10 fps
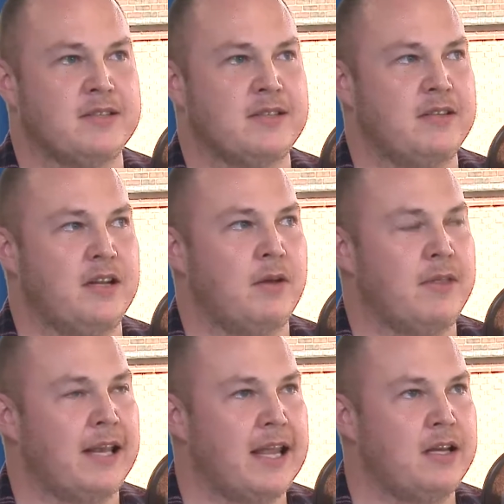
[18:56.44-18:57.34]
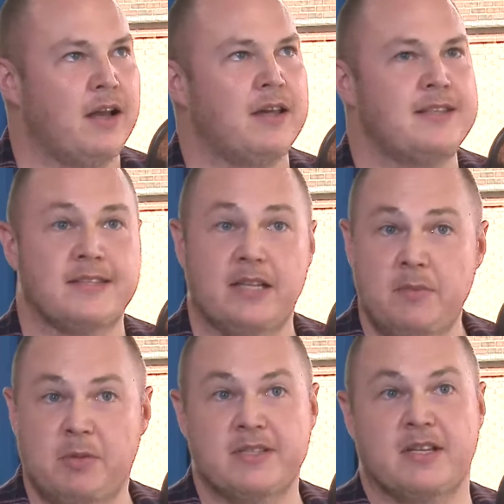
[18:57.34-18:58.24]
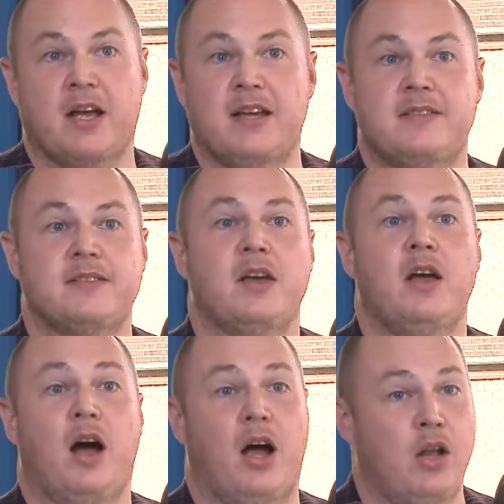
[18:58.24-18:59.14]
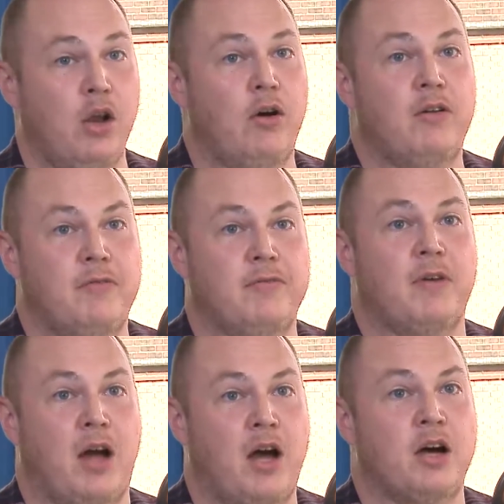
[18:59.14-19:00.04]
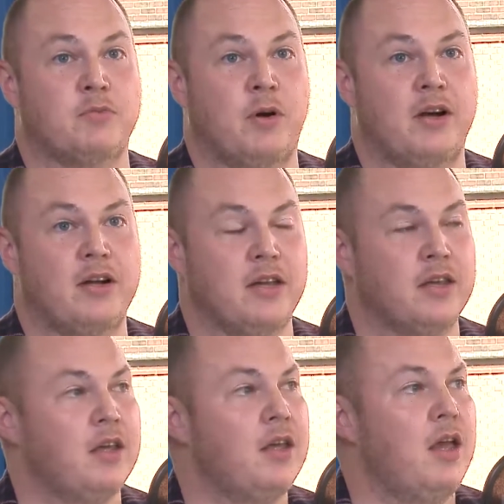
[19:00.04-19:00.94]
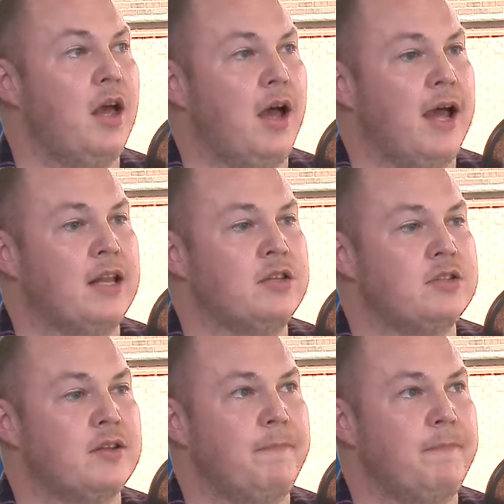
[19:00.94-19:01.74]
late nights, sleepless nights, a lot of hard work, and